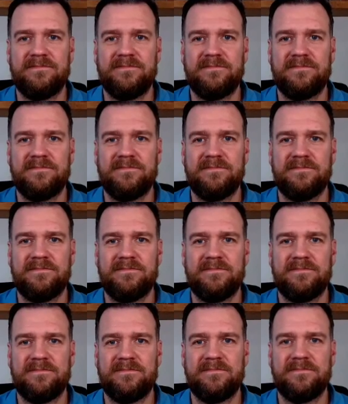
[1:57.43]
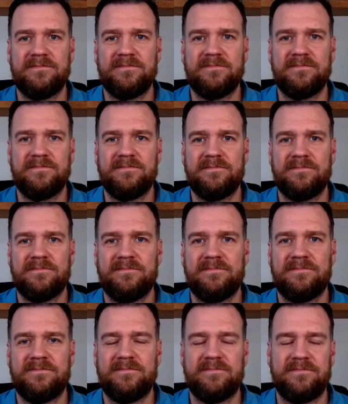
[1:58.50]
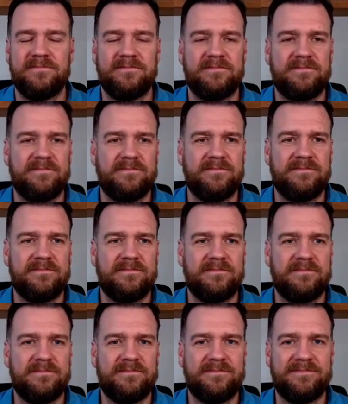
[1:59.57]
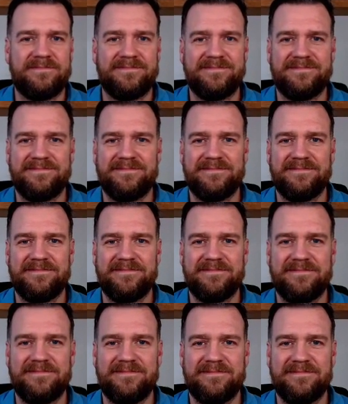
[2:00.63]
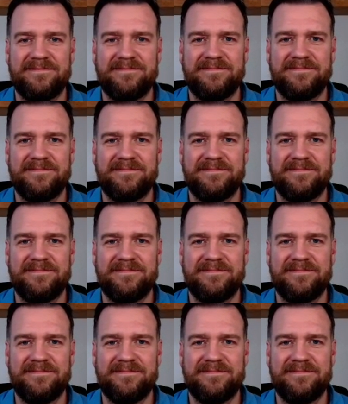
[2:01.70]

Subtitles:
[no speech]